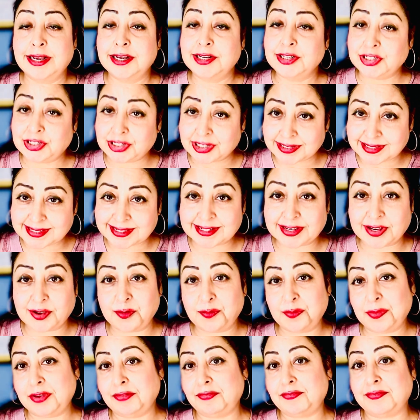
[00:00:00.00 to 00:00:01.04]
Just give
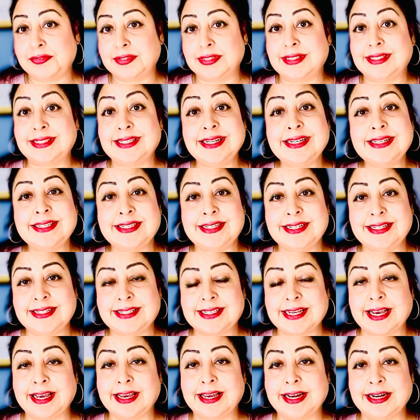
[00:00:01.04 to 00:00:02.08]
me 60
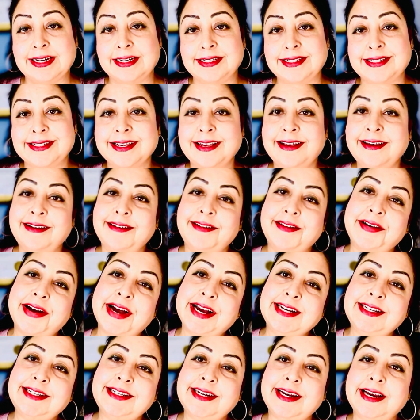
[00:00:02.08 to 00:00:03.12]
seconds
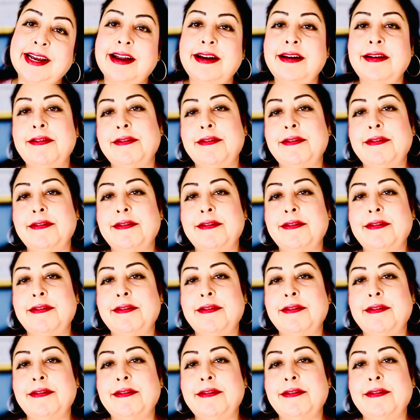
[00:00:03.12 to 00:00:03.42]
right here,